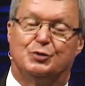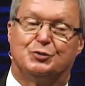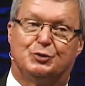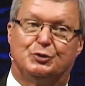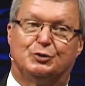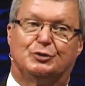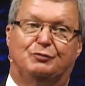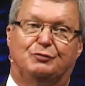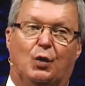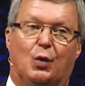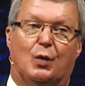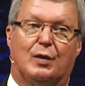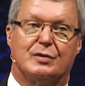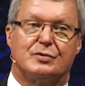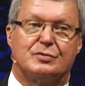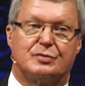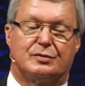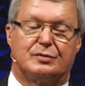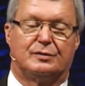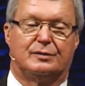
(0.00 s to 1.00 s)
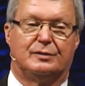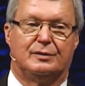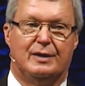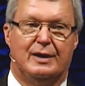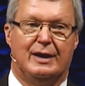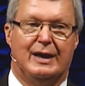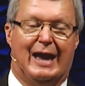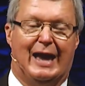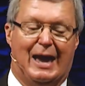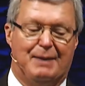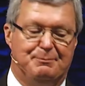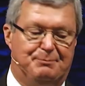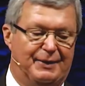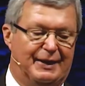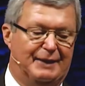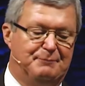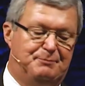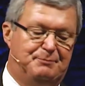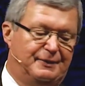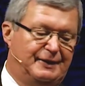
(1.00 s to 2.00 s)
through a divorce and,
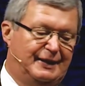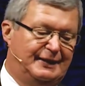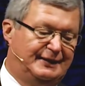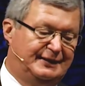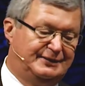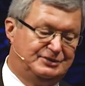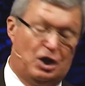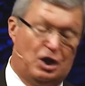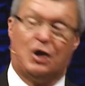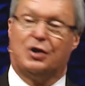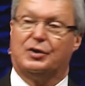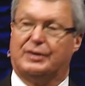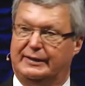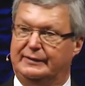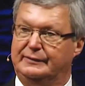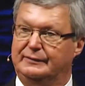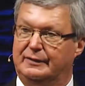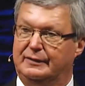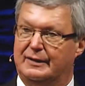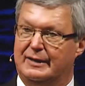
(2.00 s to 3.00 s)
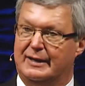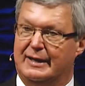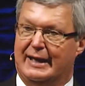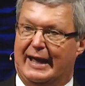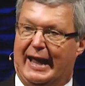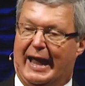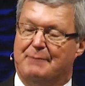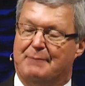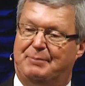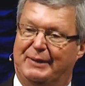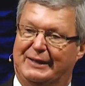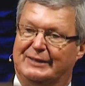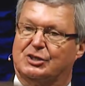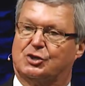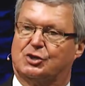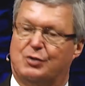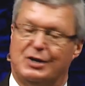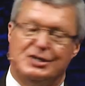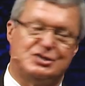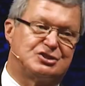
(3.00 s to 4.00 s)
and, and he's hurting. And being a
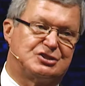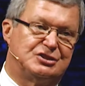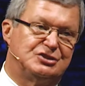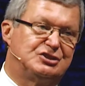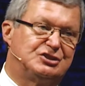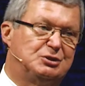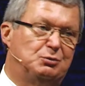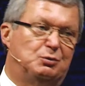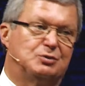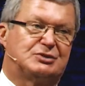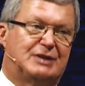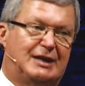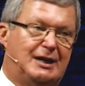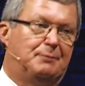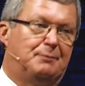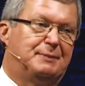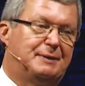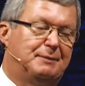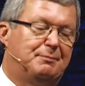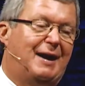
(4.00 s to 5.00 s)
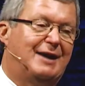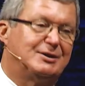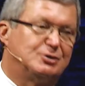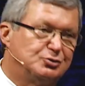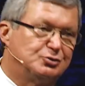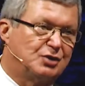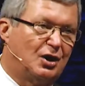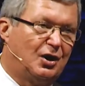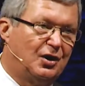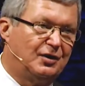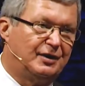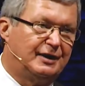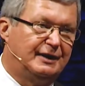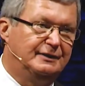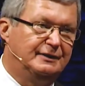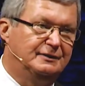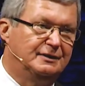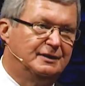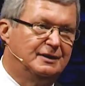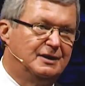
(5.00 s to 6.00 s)
Christian, she wants to help anybody who's
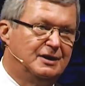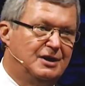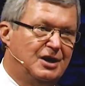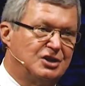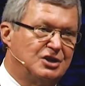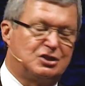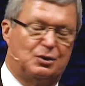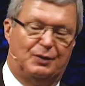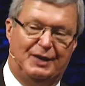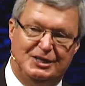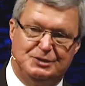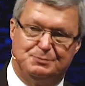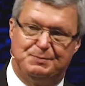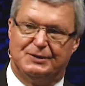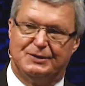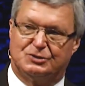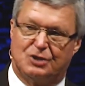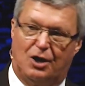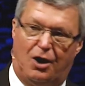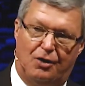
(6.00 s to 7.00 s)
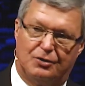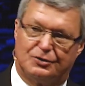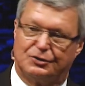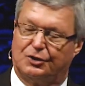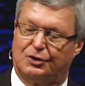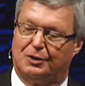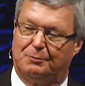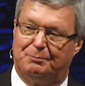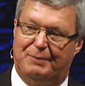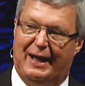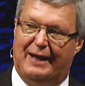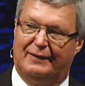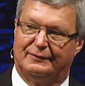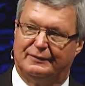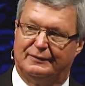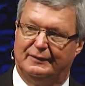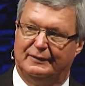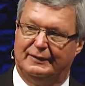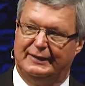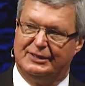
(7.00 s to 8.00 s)
hurting. So he's been talking to her about
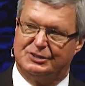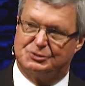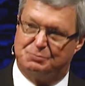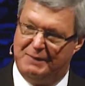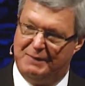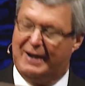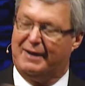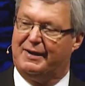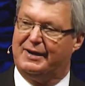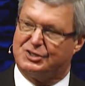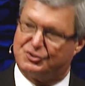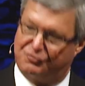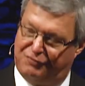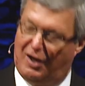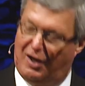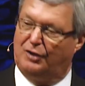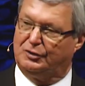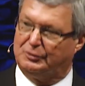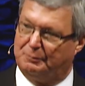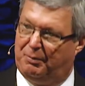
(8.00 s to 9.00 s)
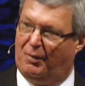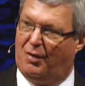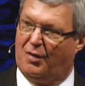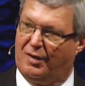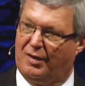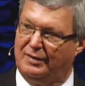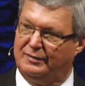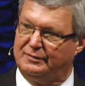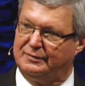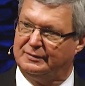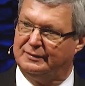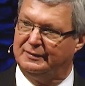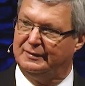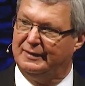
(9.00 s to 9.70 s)
his marriage falling apart.